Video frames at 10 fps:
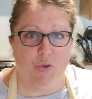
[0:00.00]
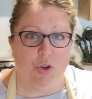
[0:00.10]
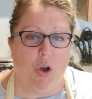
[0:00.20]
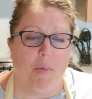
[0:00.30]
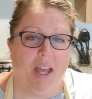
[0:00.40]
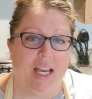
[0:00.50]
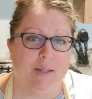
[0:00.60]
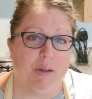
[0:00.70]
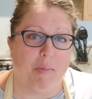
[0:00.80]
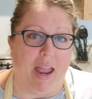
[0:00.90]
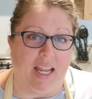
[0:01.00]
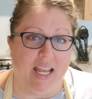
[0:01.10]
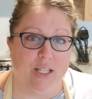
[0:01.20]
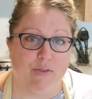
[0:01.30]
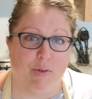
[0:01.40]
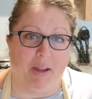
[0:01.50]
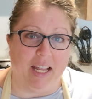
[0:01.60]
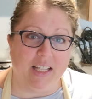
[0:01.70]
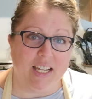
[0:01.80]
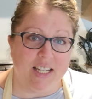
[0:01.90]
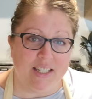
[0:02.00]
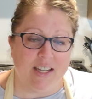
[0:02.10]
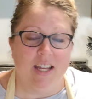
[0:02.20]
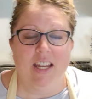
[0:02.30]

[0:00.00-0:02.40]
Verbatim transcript: you know my husband Mike, he's from England.